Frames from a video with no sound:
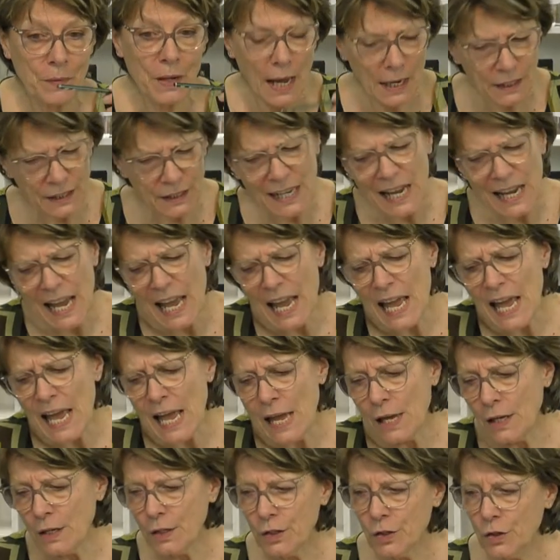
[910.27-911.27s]
And yeah,
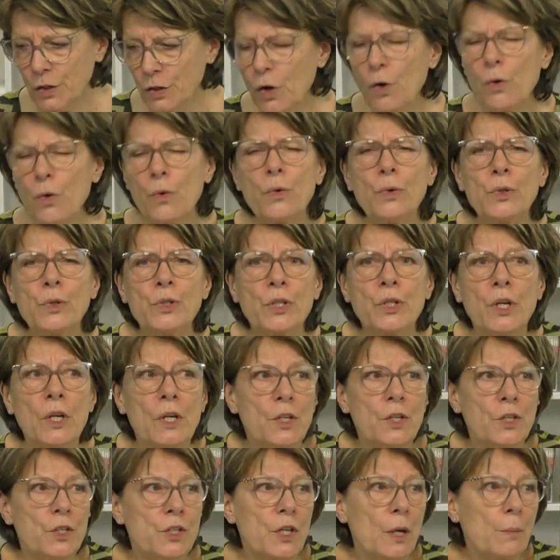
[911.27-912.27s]
of course,
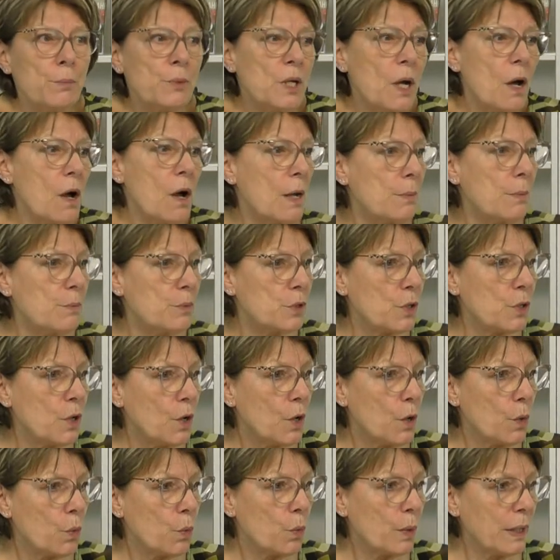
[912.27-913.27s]
sometimes
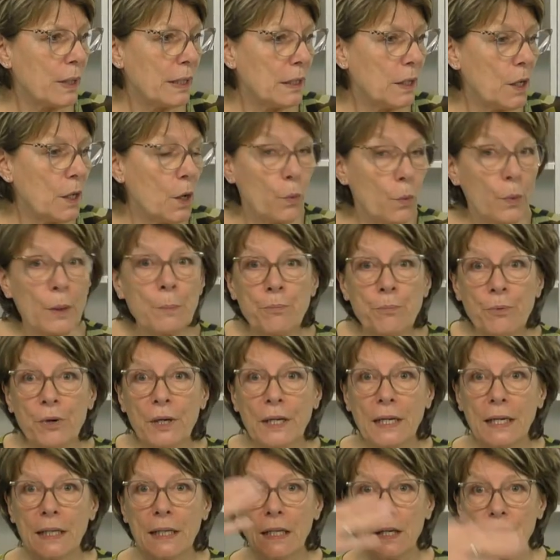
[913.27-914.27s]
we we
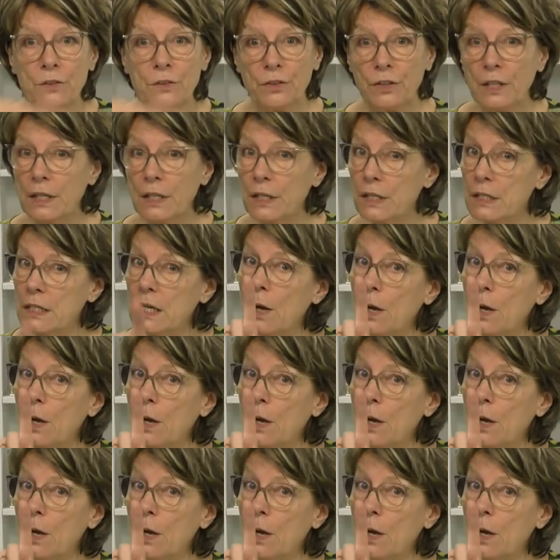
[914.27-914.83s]
bring in other things.